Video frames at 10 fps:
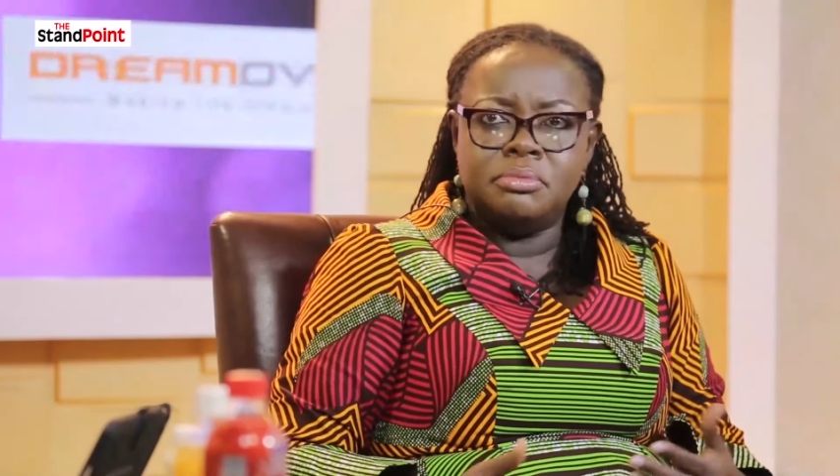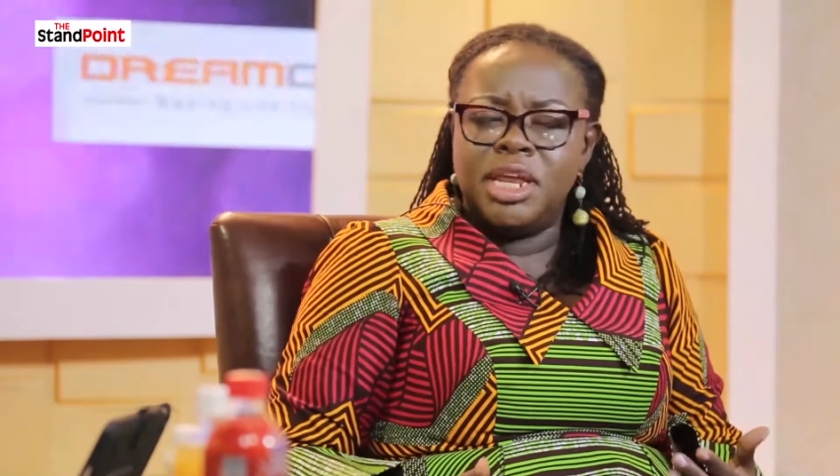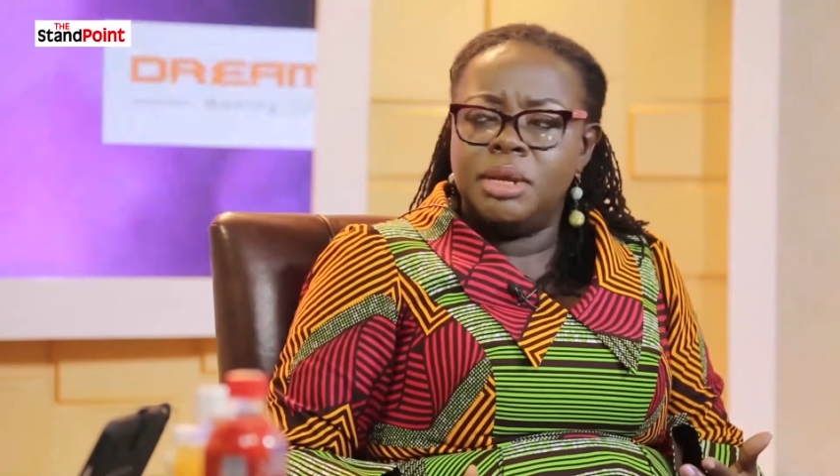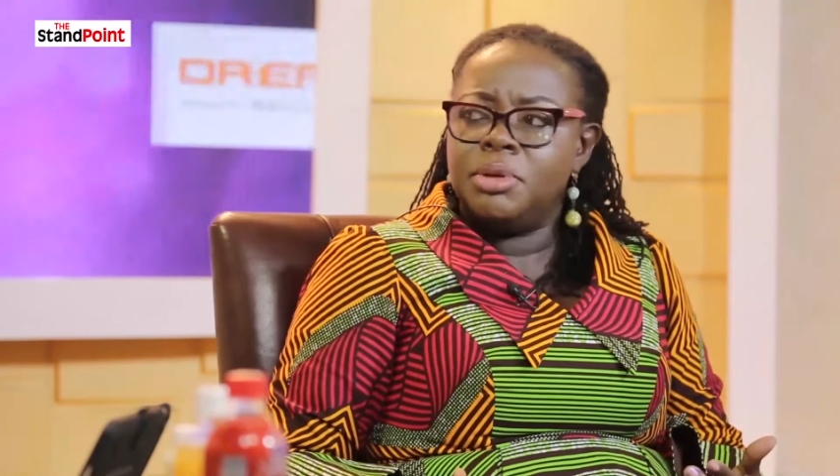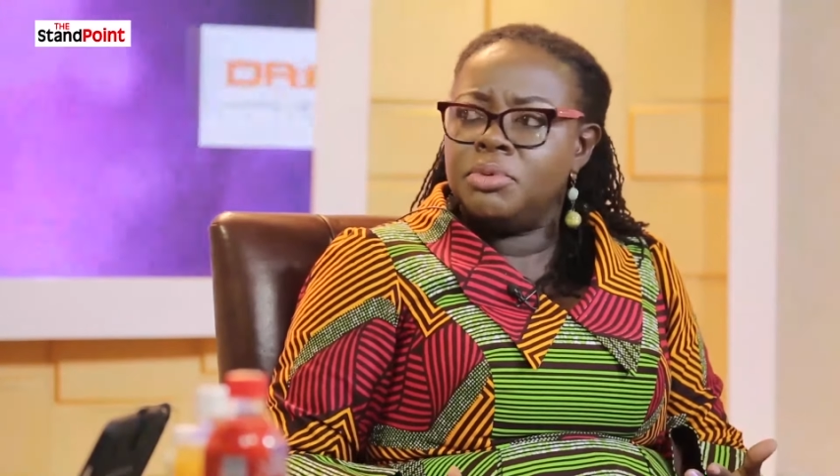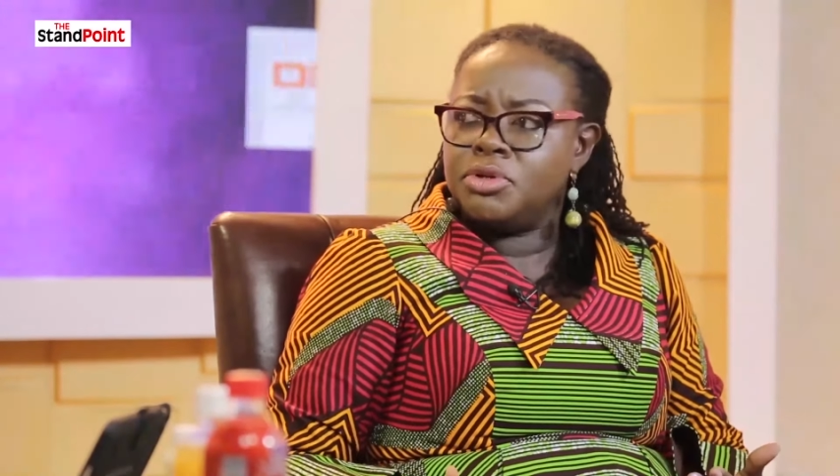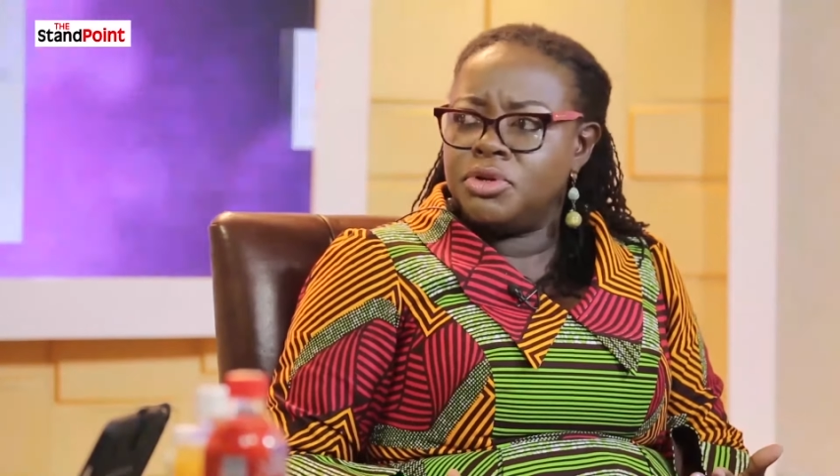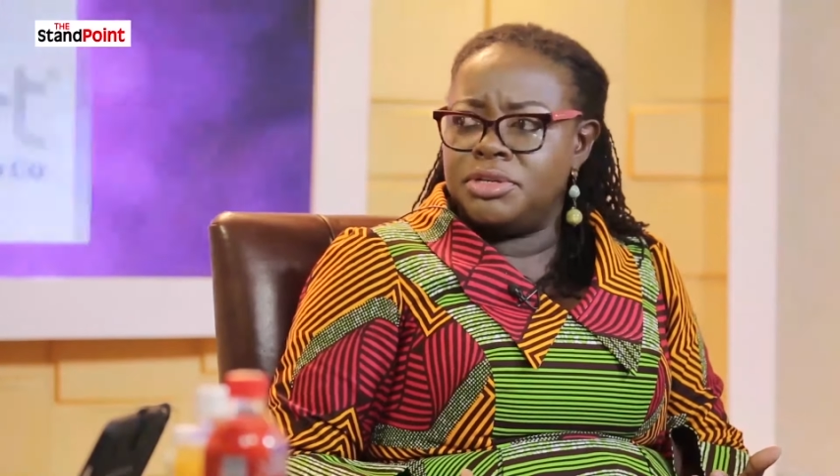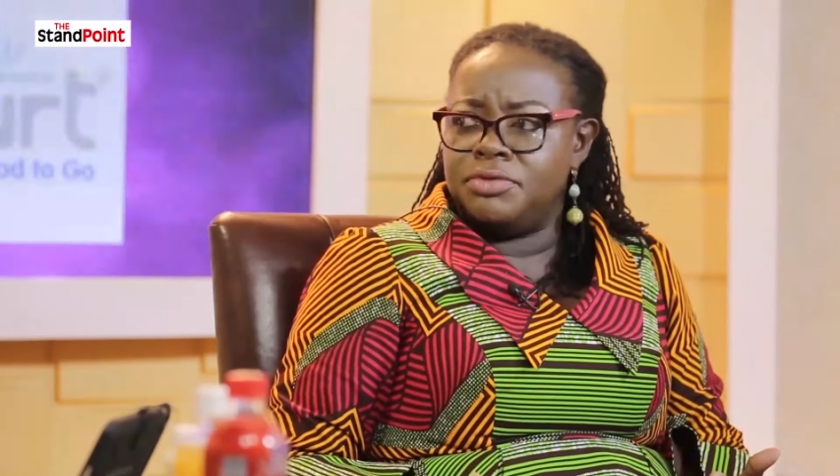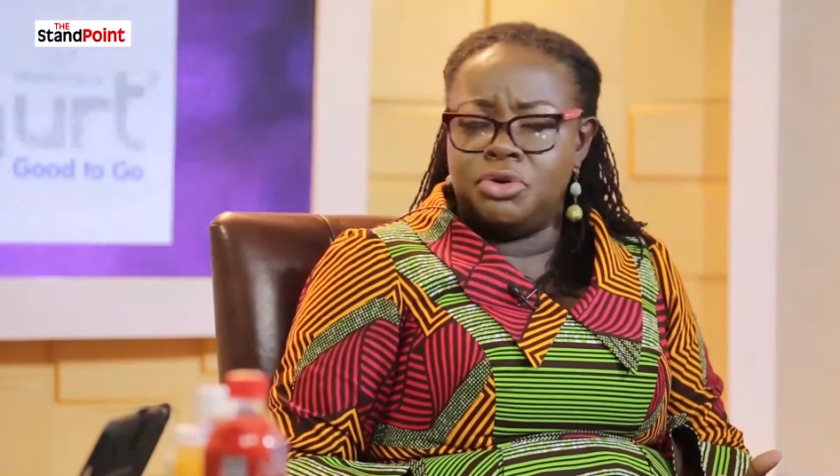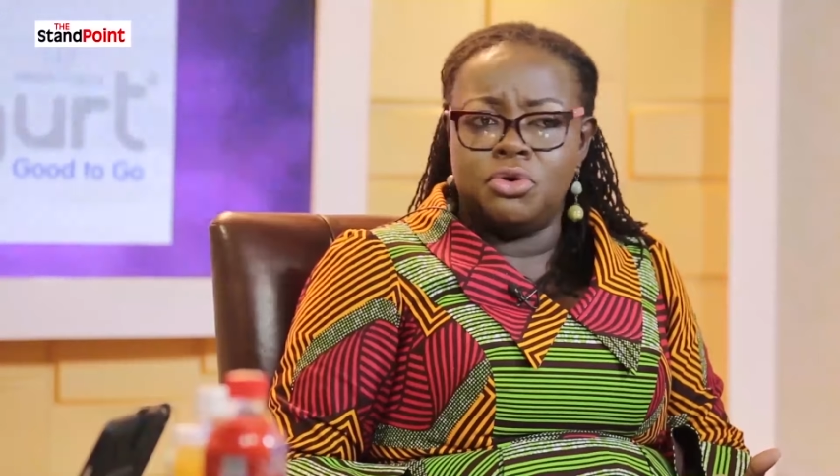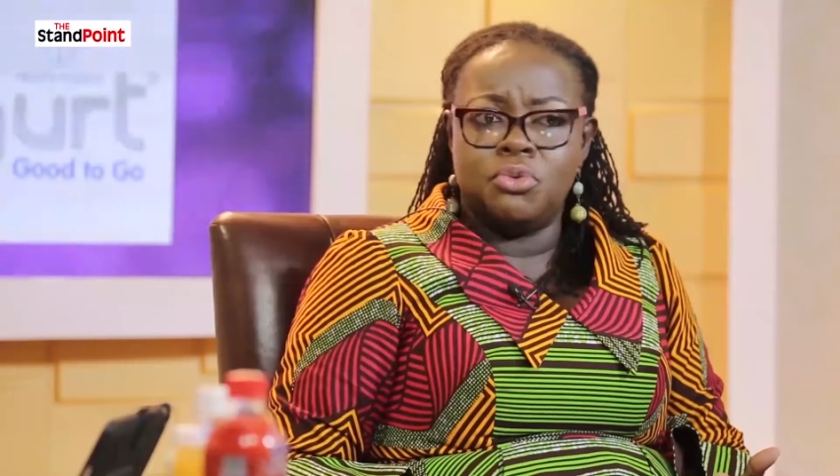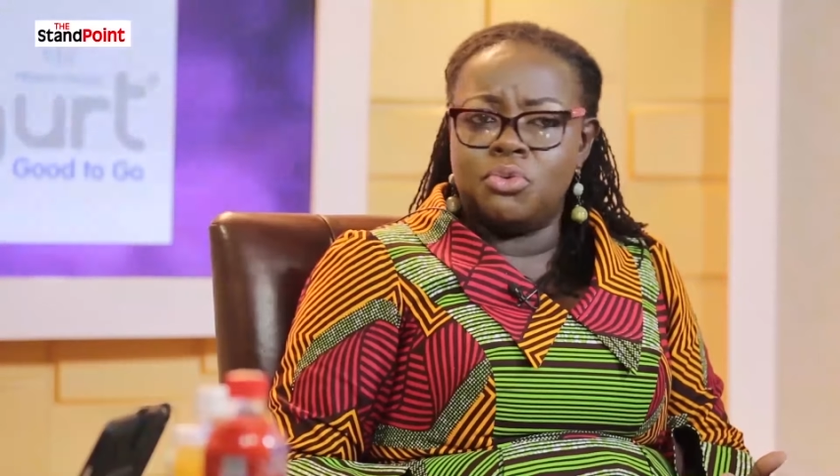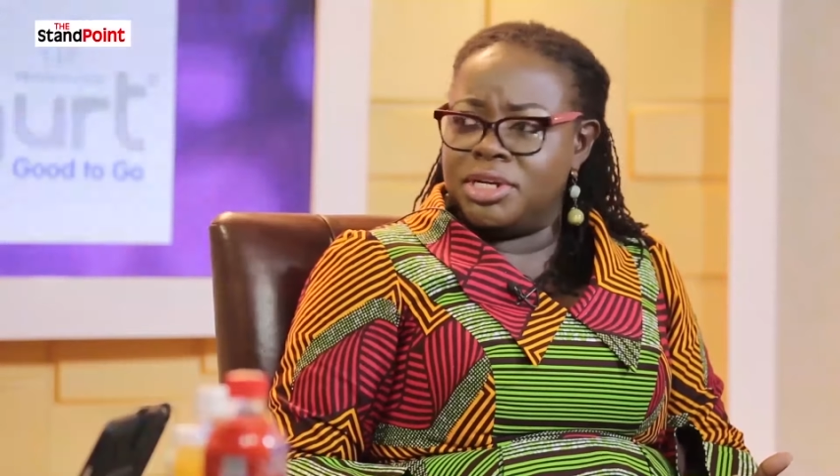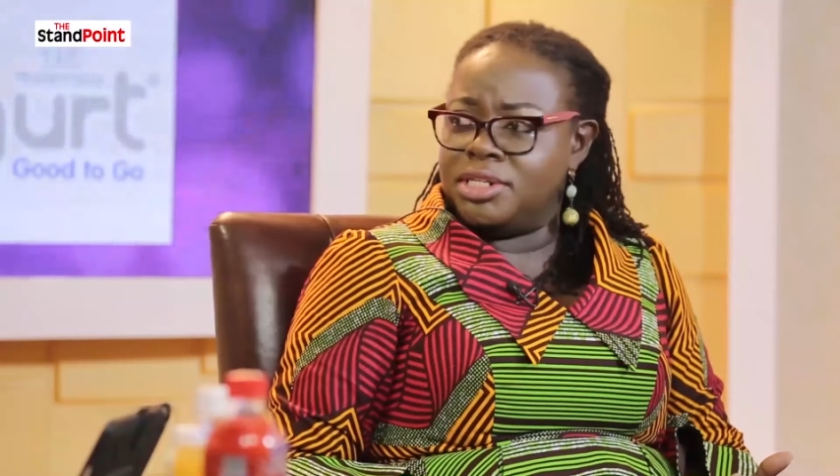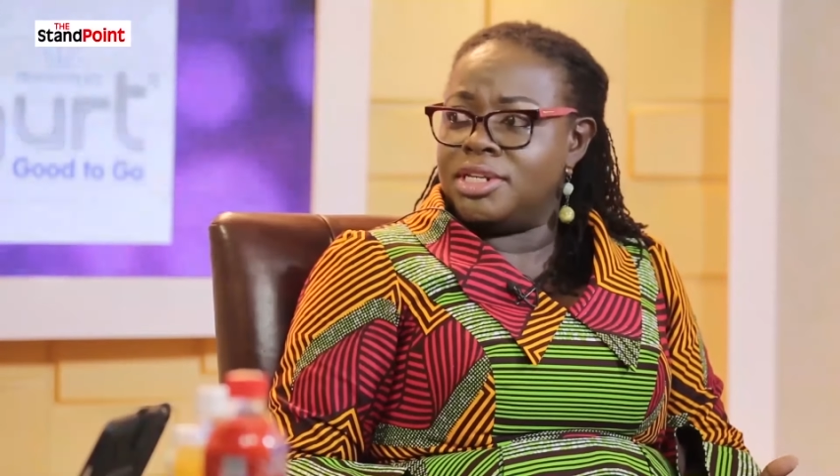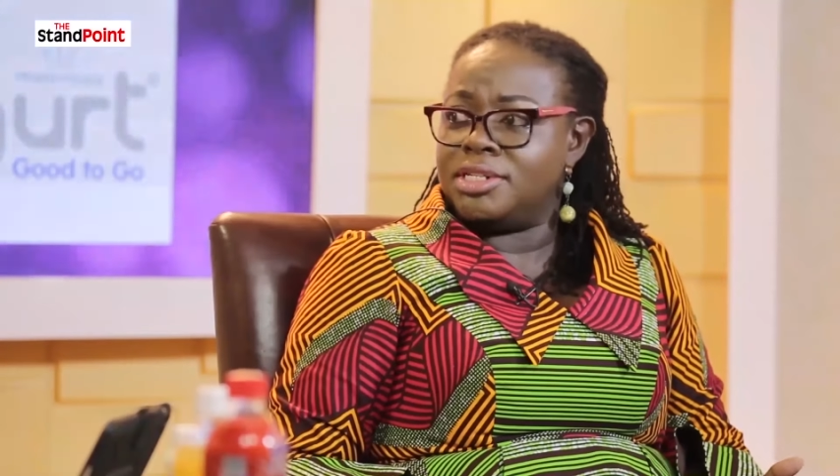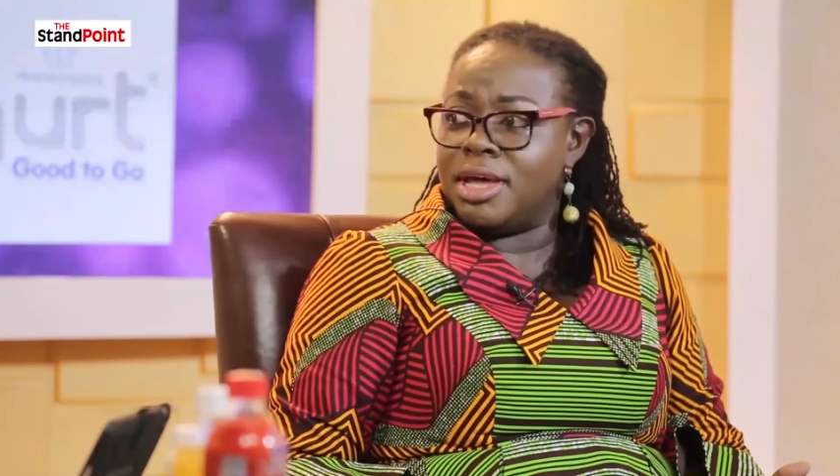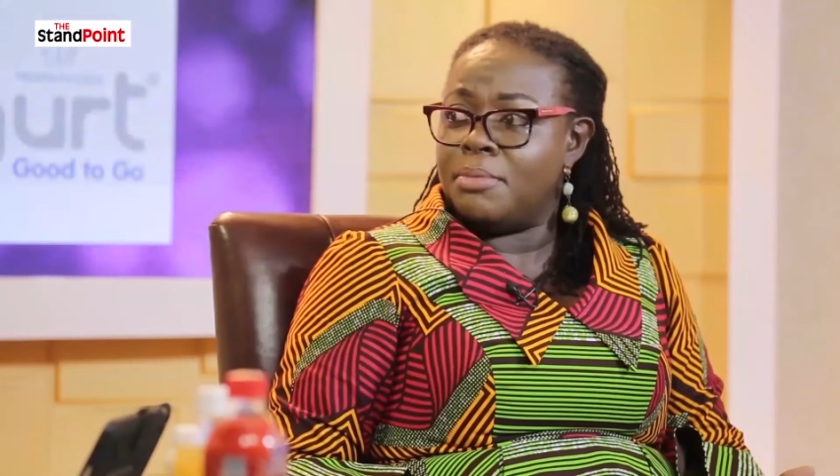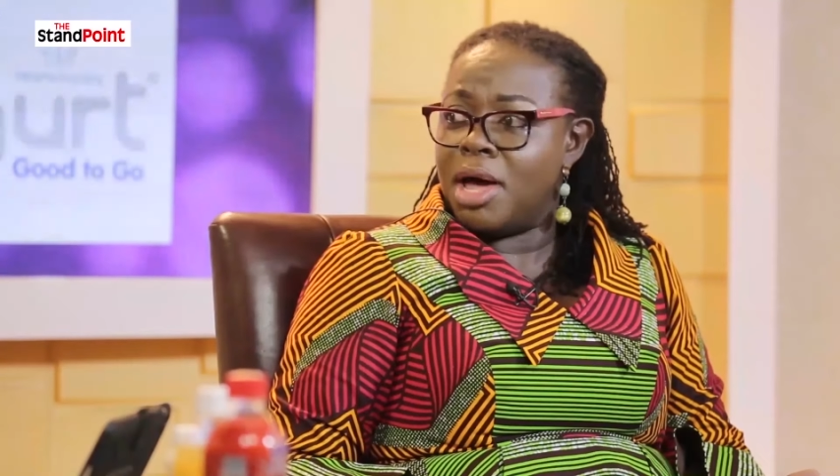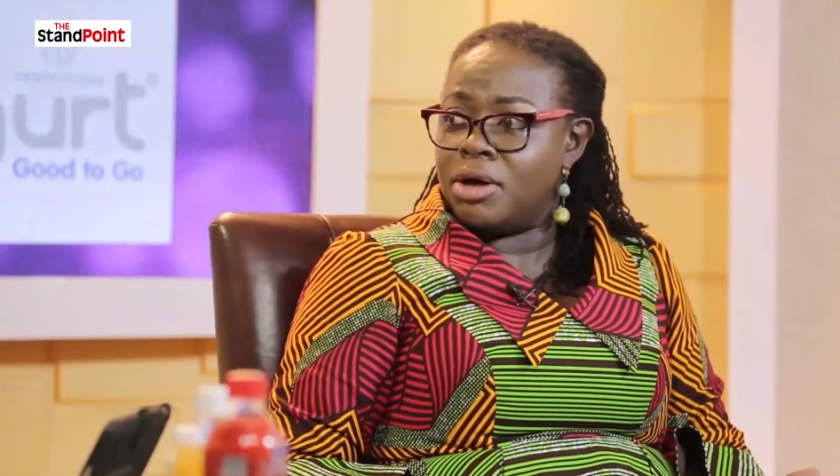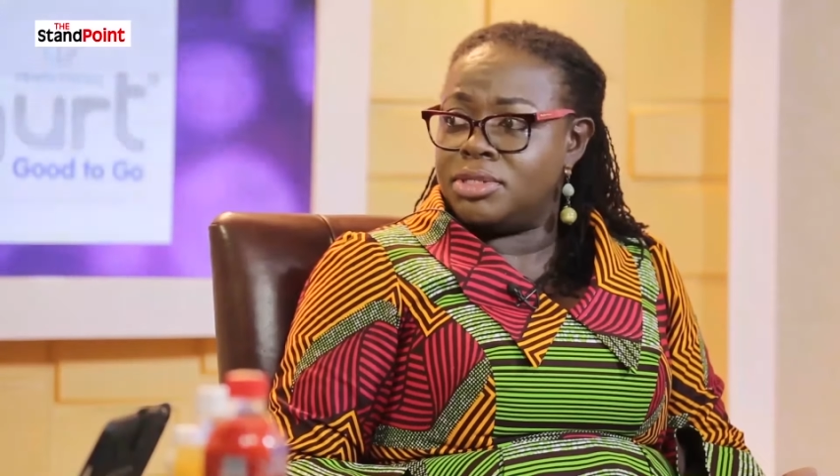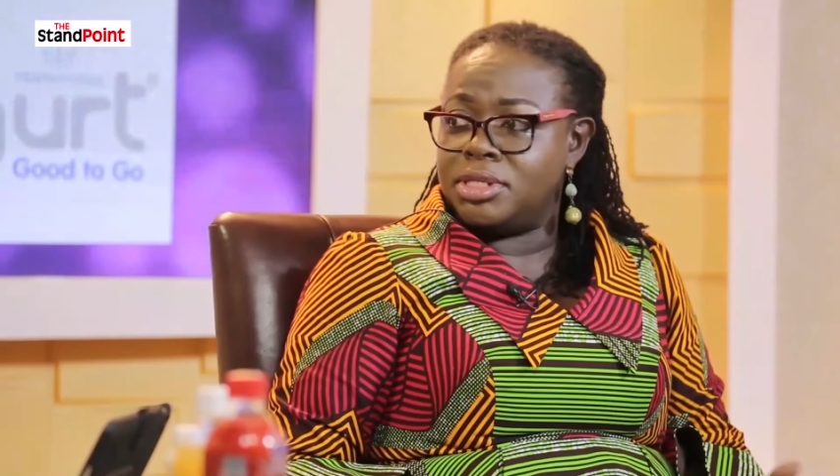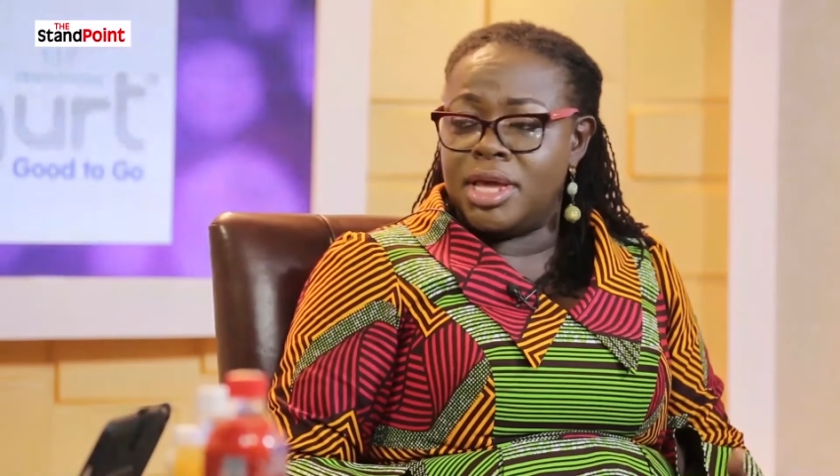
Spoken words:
many people don't even know what it is about.